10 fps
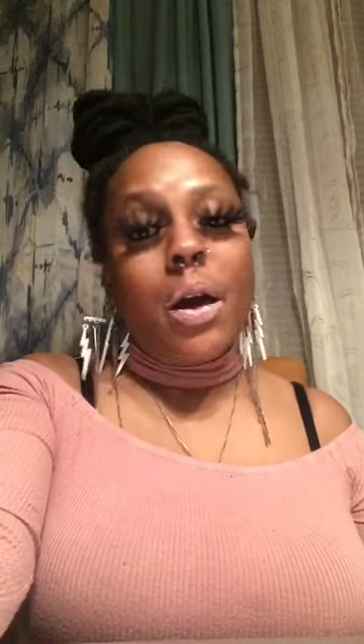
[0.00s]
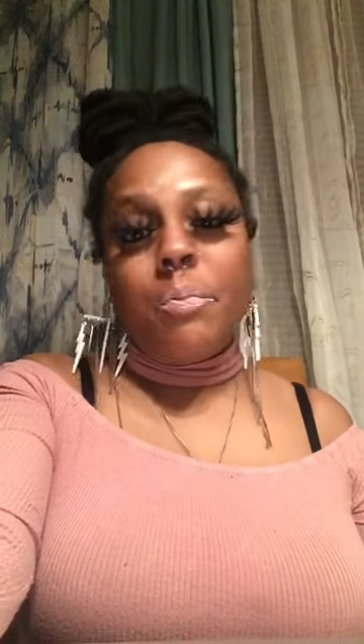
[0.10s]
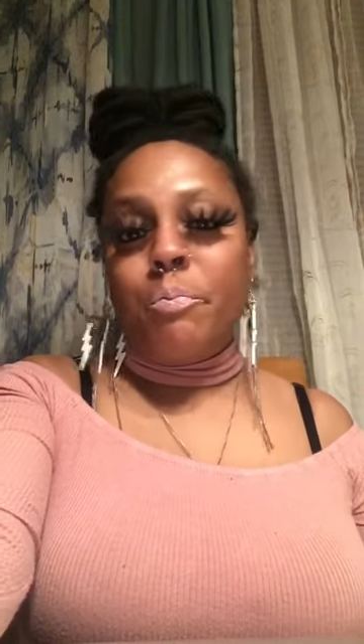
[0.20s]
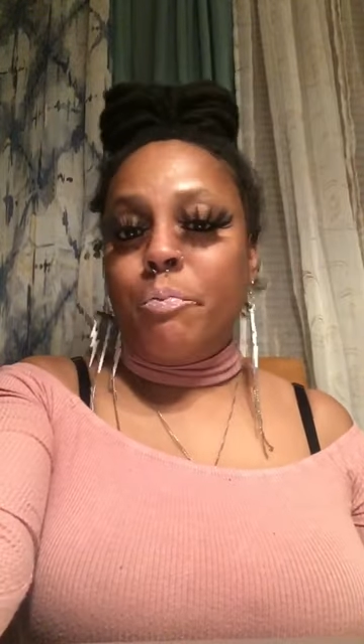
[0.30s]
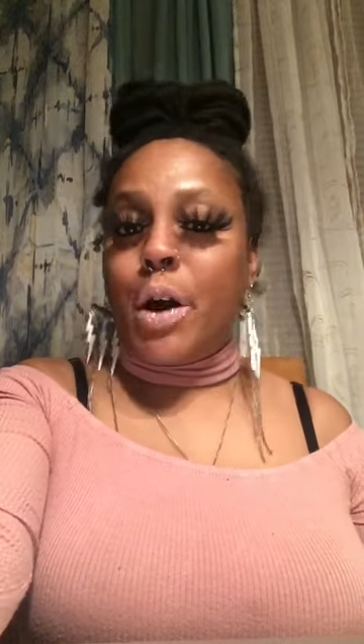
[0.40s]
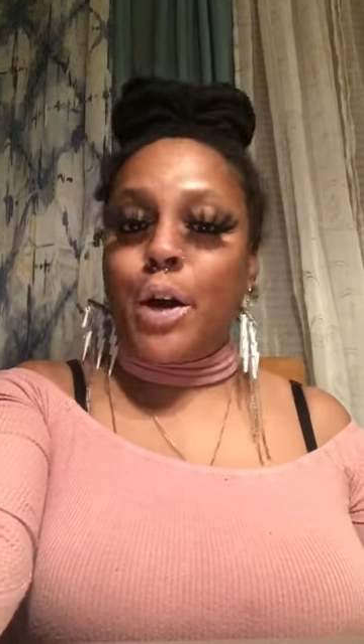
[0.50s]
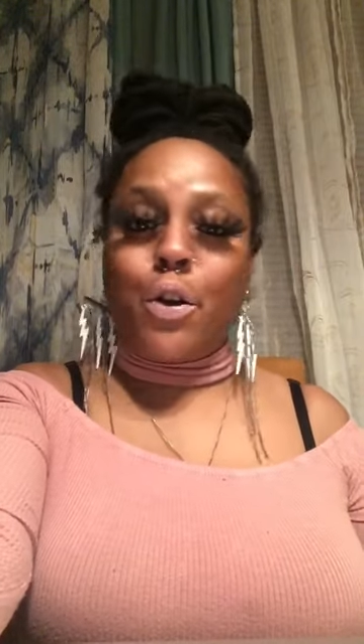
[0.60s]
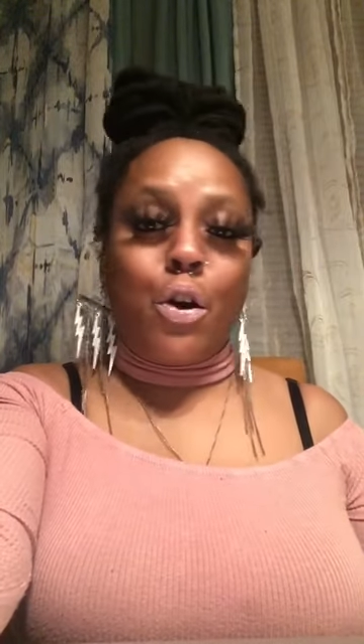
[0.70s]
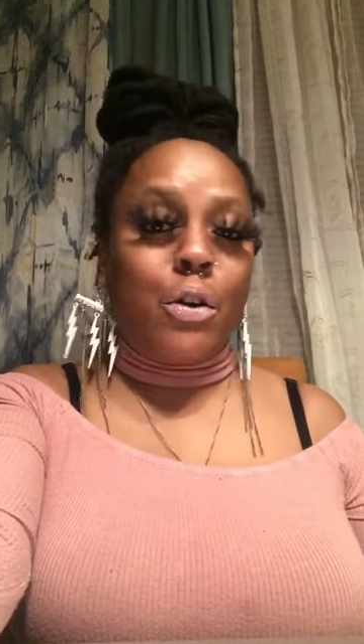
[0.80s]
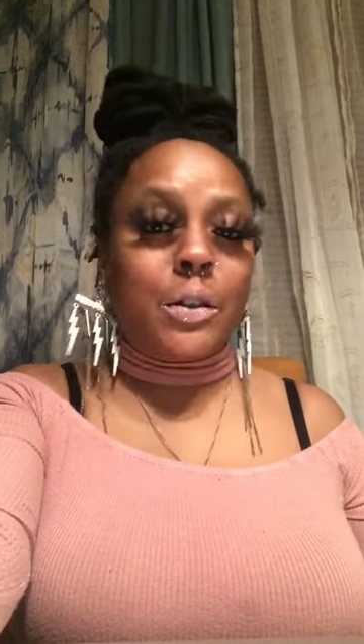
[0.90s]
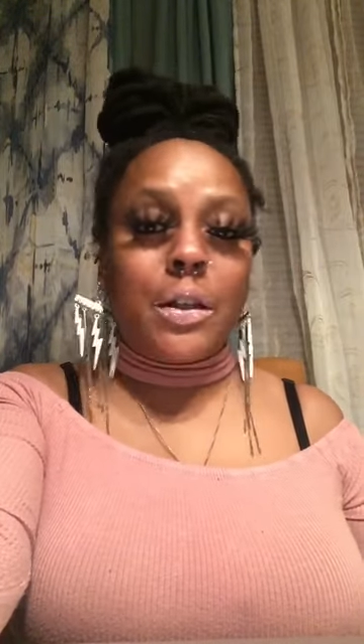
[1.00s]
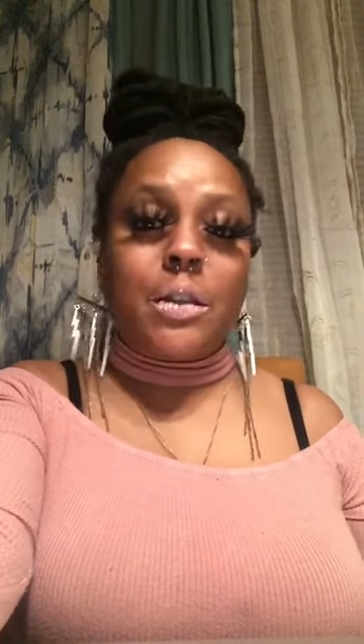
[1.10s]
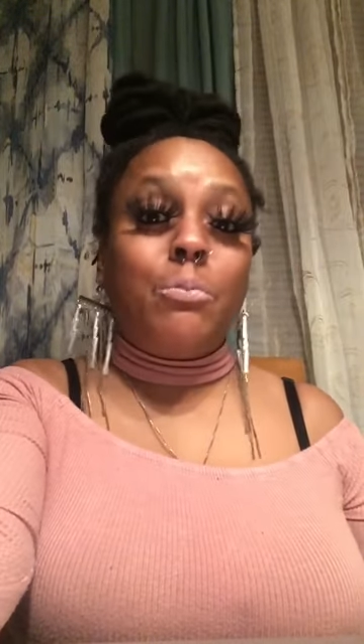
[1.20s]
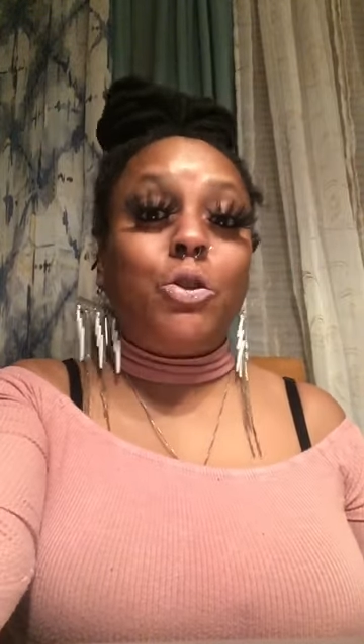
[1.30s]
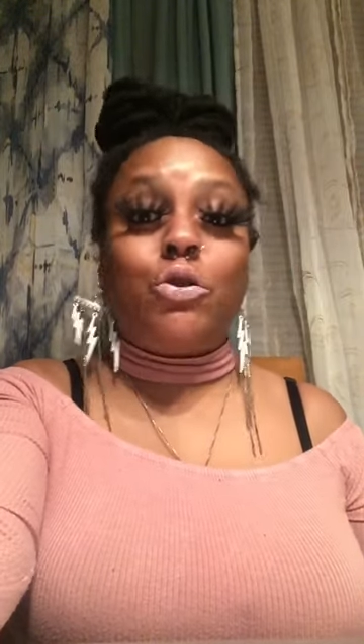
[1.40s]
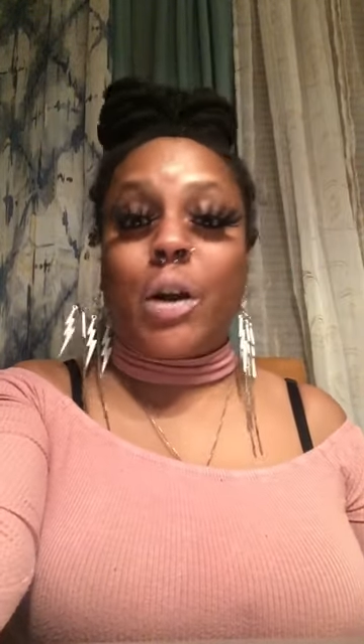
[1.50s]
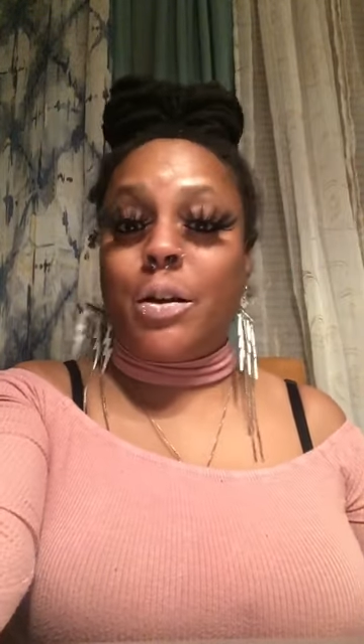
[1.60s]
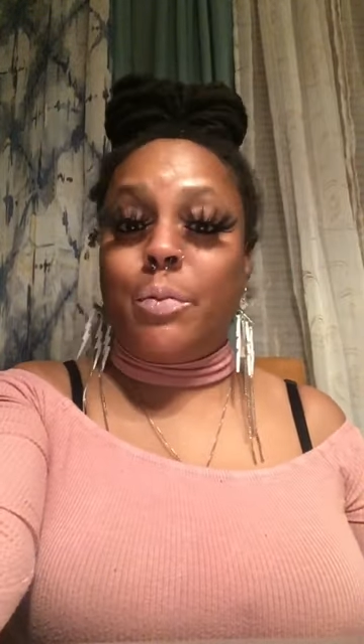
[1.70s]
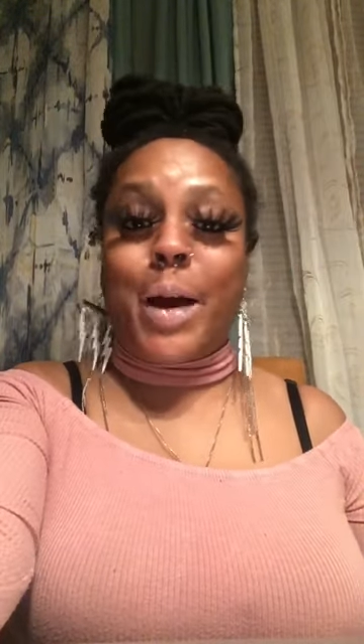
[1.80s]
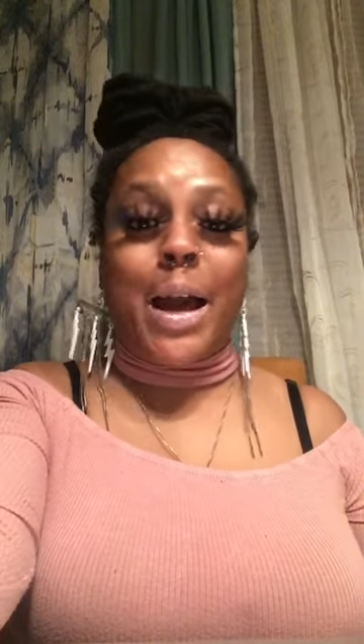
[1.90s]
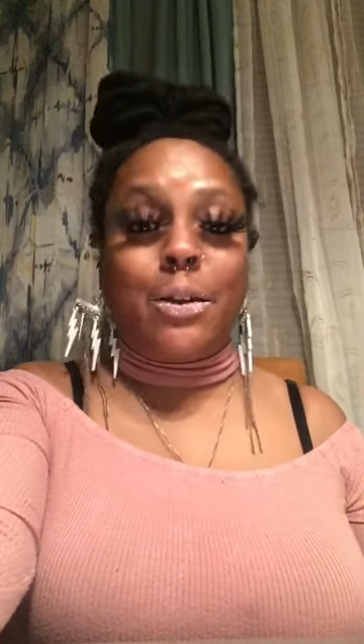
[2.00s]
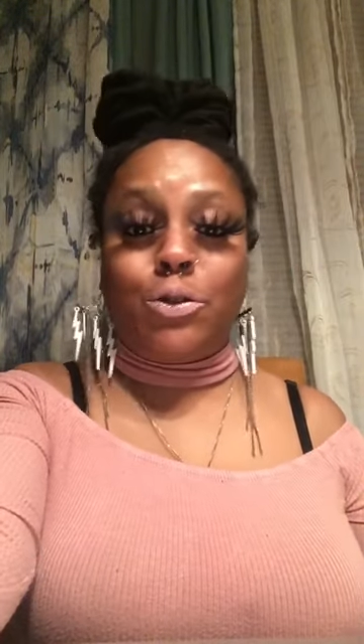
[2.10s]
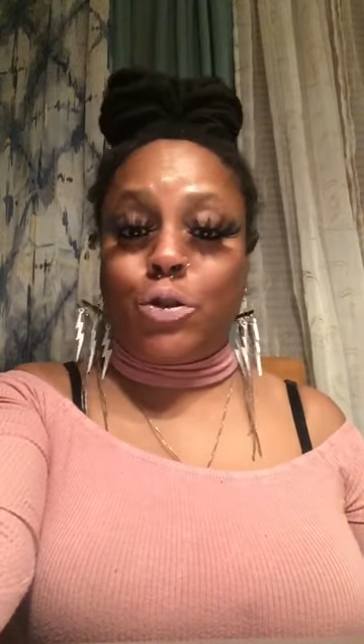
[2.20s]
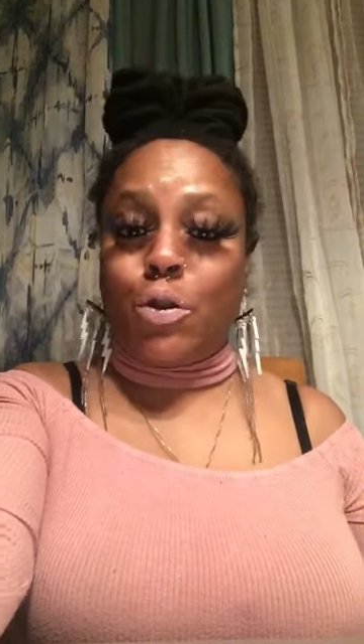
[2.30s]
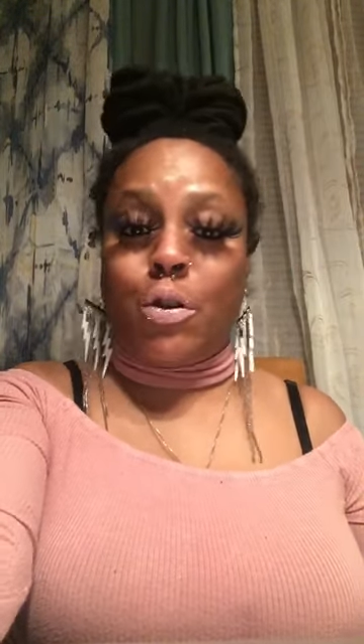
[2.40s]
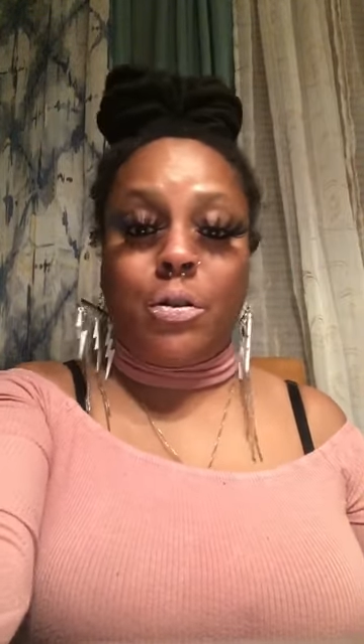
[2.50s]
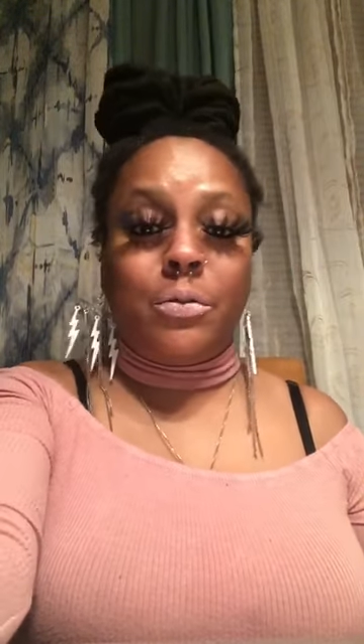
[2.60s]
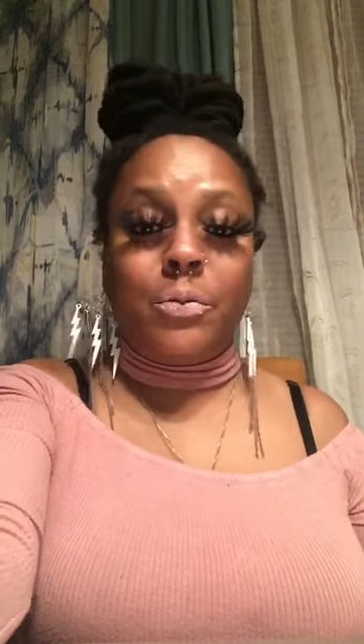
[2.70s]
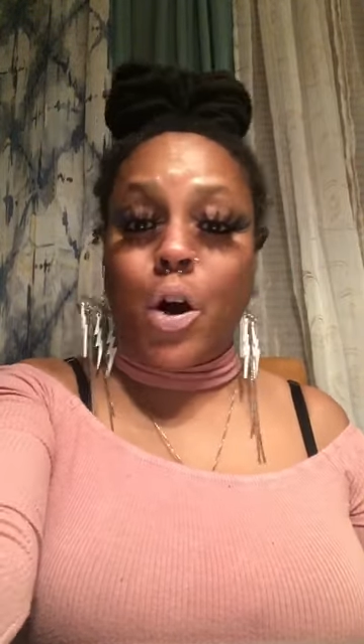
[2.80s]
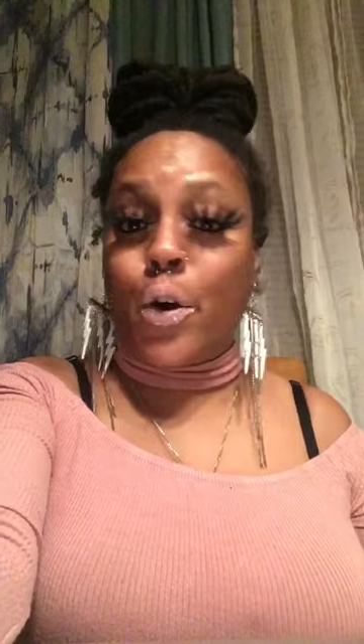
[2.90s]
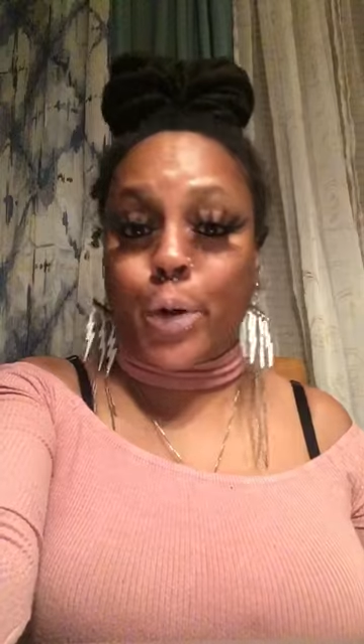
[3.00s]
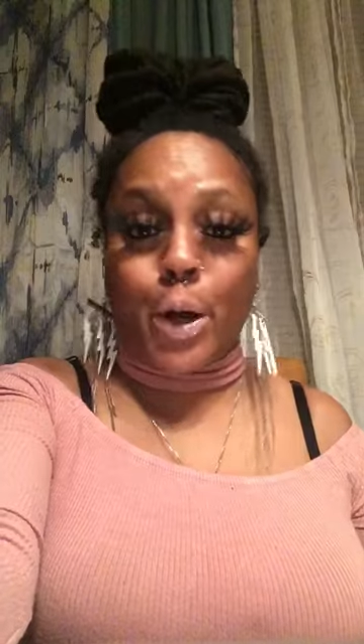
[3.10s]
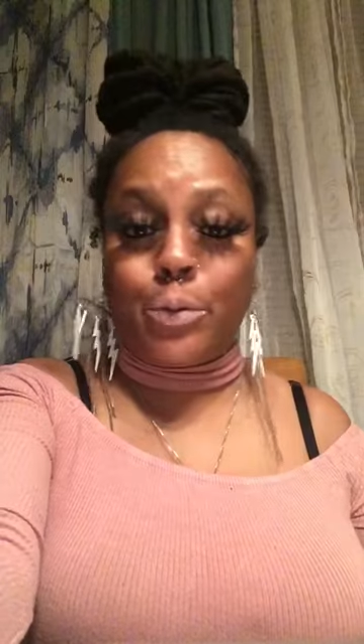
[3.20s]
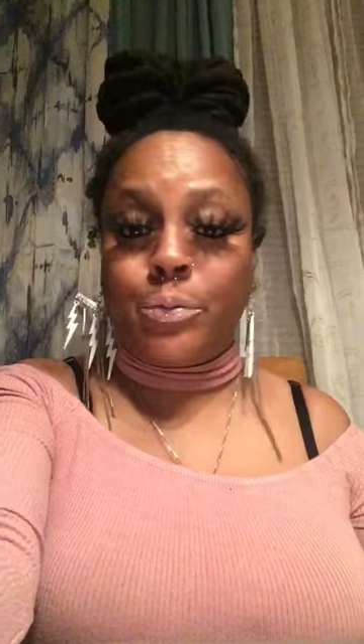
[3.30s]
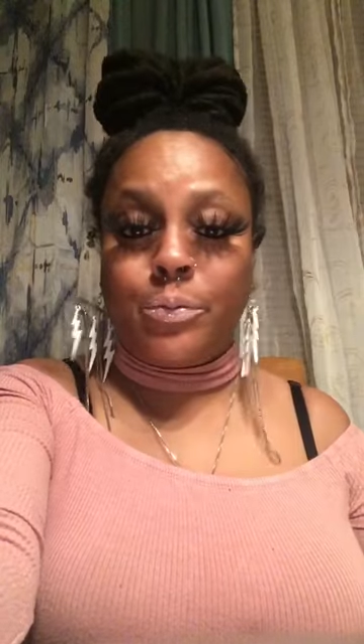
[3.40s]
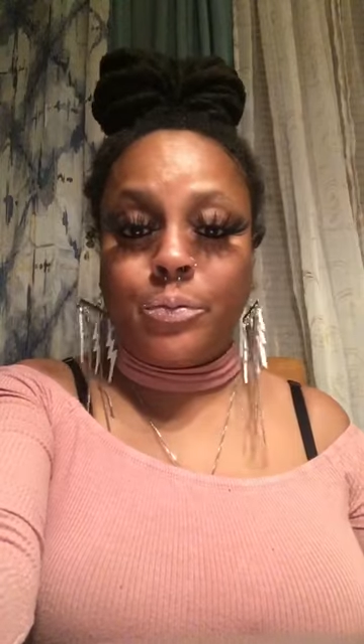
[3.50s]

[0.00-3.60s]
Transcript: My dogs are some straight up haters, y'all. Hold on.